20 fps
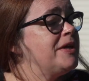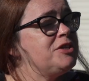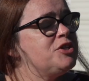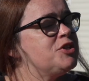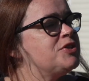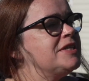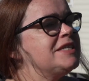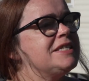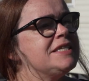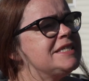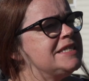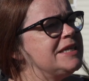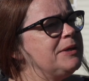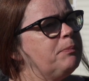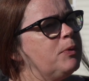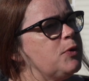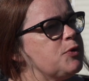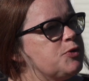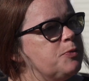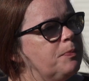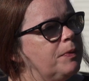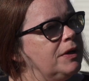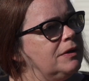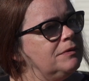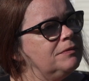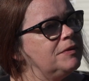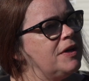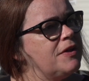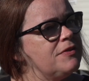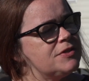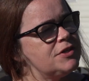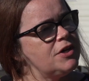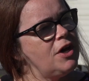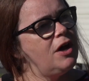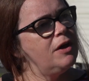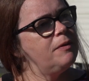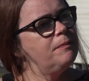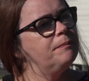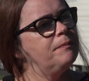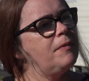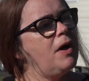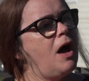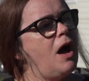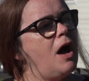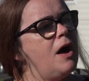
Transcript: It just didn't seem possible at the time.